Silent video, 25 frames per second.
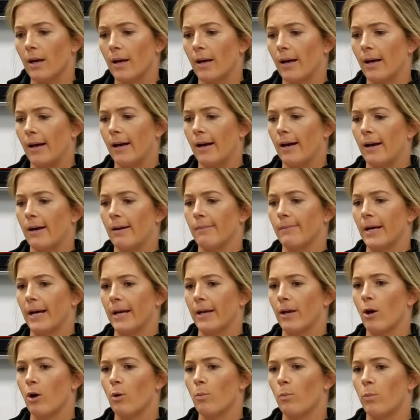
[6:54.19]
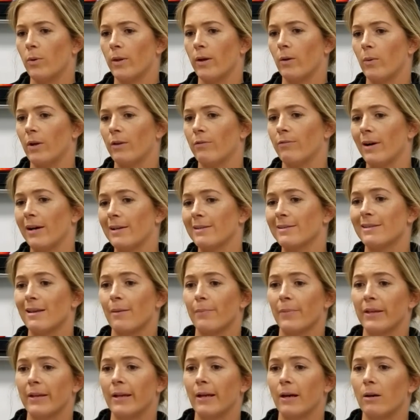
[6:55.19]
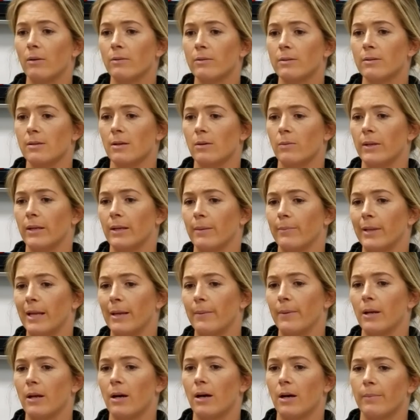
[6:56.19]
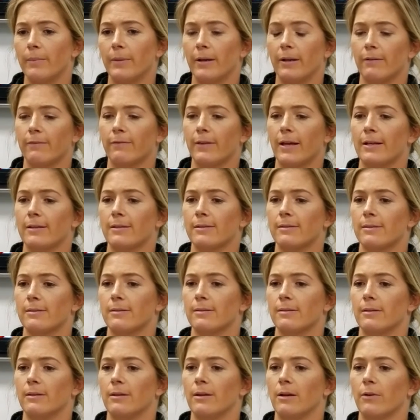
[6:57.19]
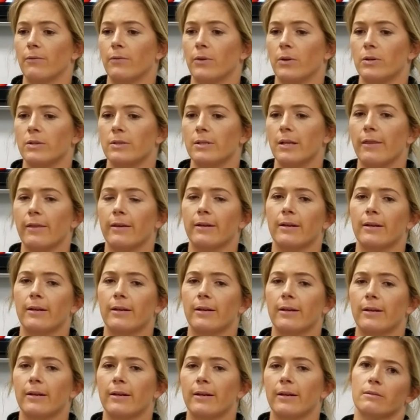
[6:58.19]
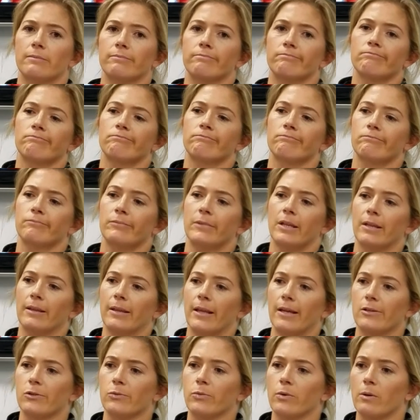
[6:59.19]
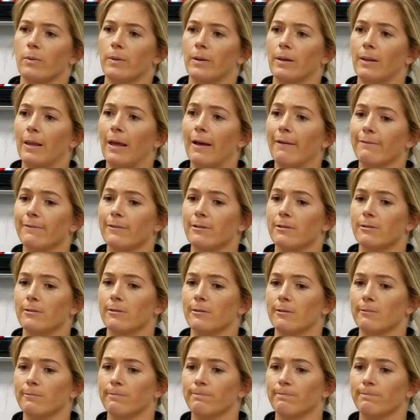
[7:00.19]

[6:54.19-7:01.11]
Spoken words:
I hope that we find something else that we can blame it on, but if that's, if there's nothing else, then that's where we're left. So.